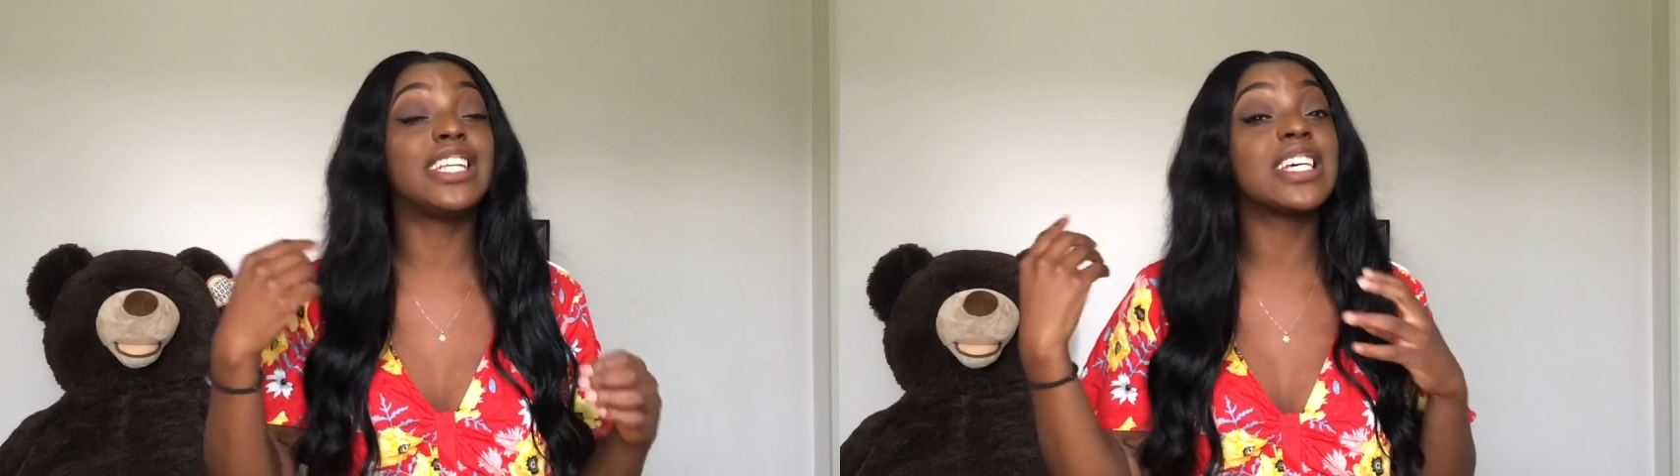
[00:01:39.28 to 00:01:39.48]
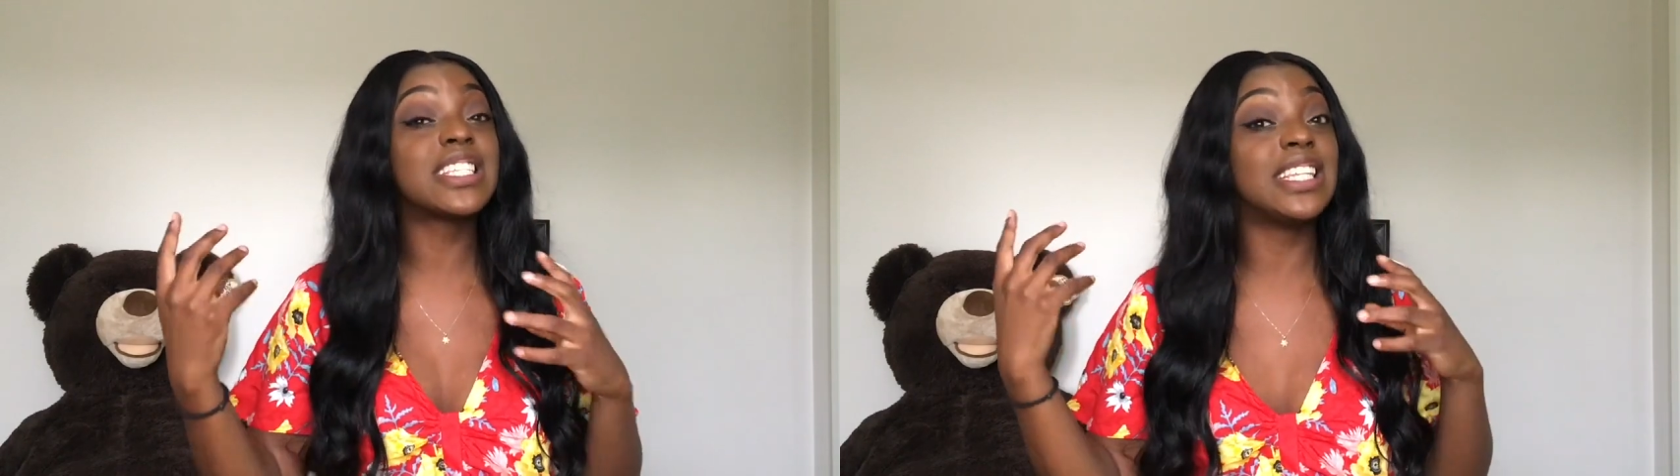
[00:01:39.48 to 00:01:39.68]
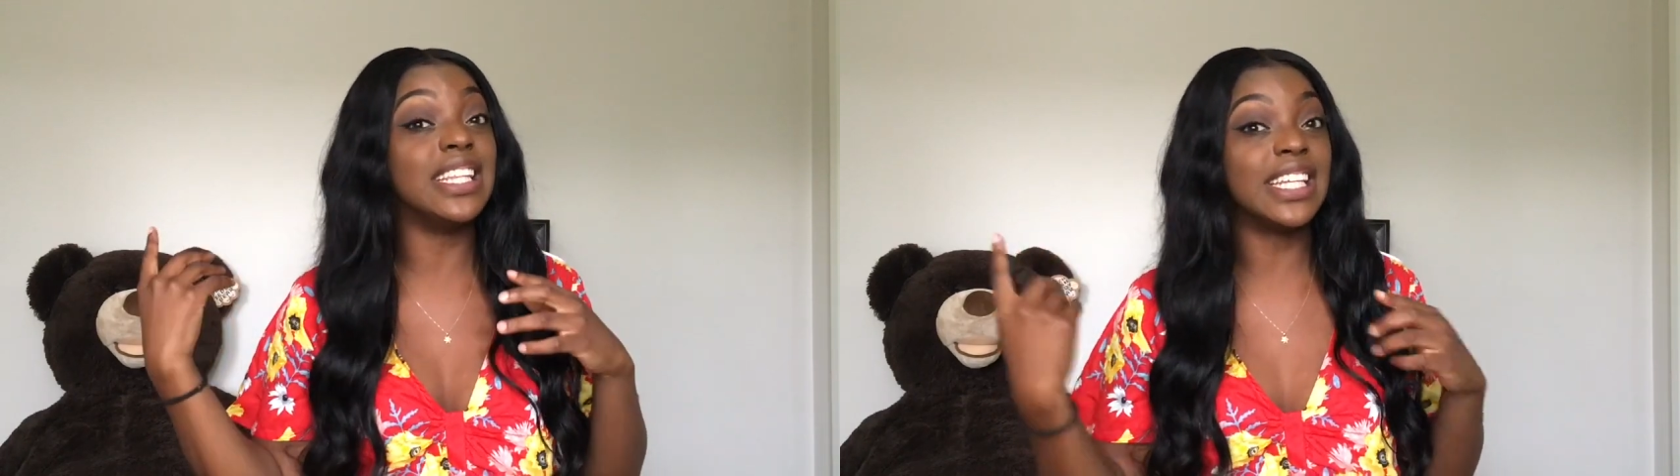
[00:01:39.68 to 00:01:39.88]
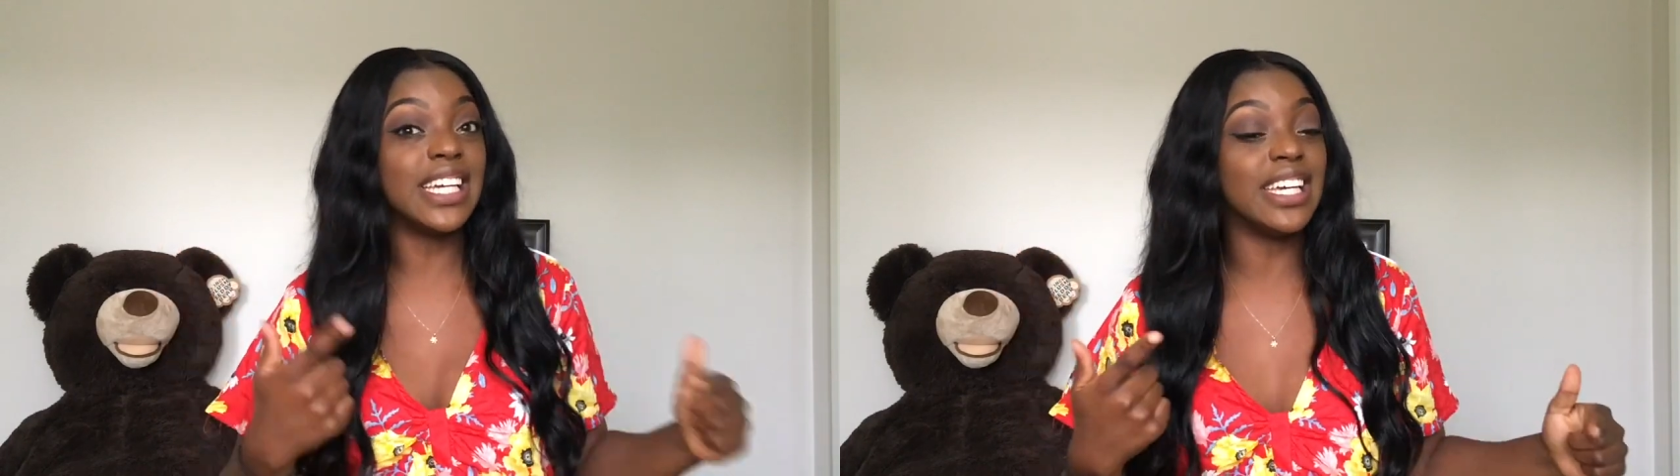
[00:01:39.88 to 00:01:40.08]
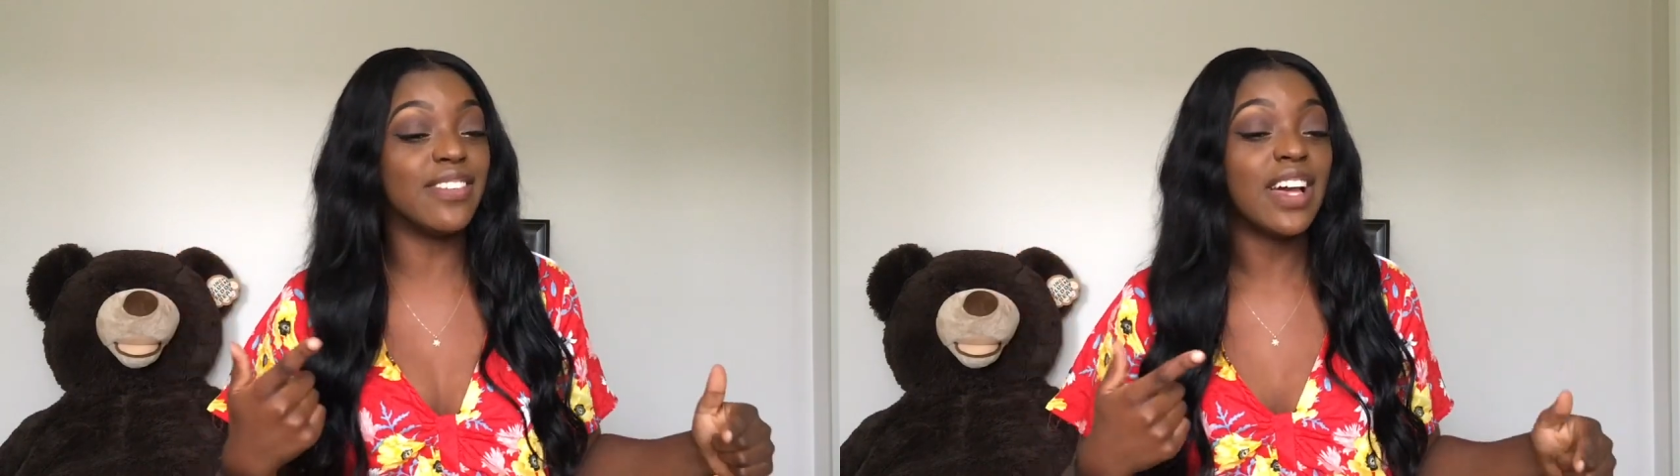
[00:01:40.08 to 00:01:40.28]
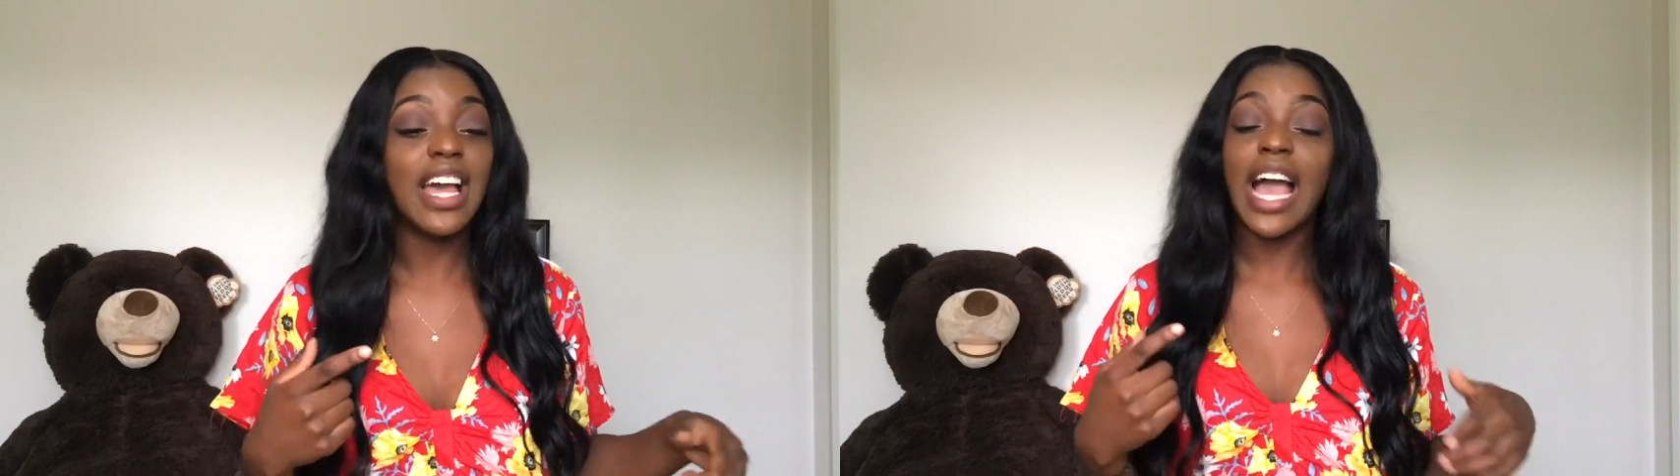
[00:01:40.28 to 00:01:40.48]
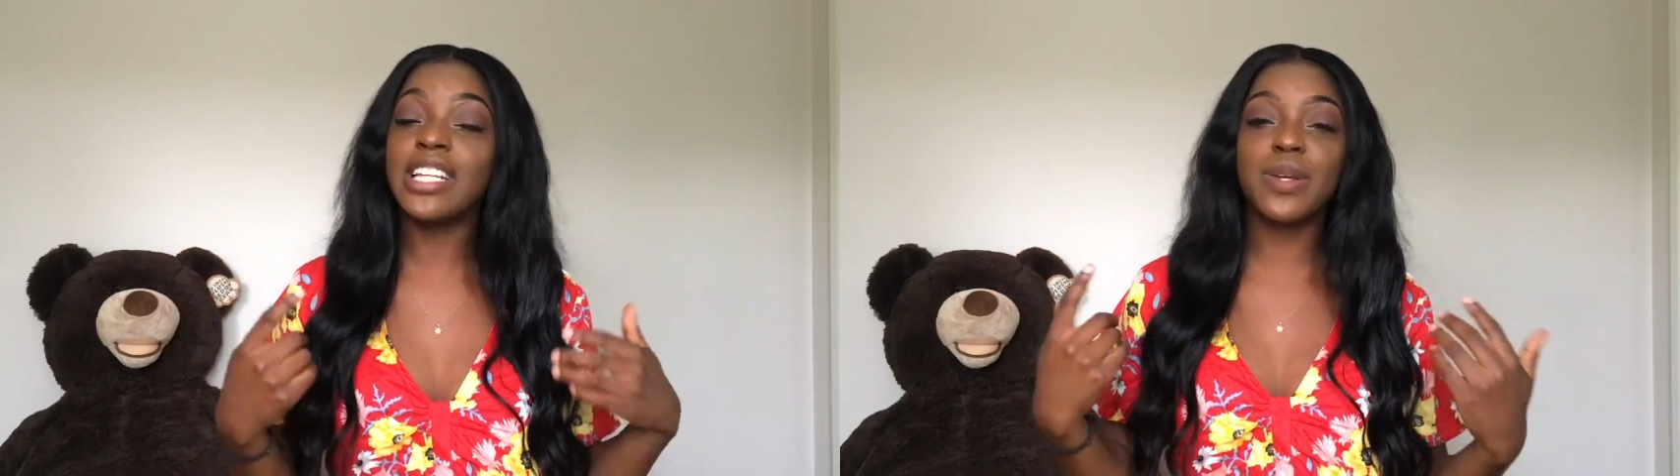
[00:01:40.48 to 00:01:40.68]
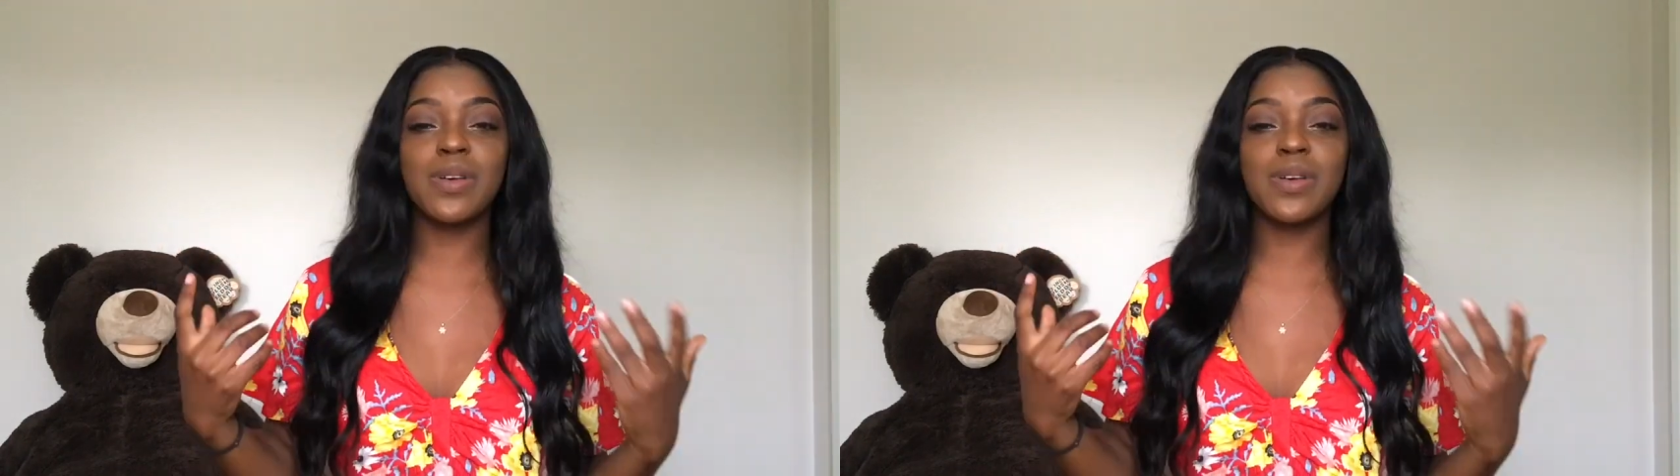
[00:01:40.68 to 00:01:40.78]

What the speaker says: just leave. And she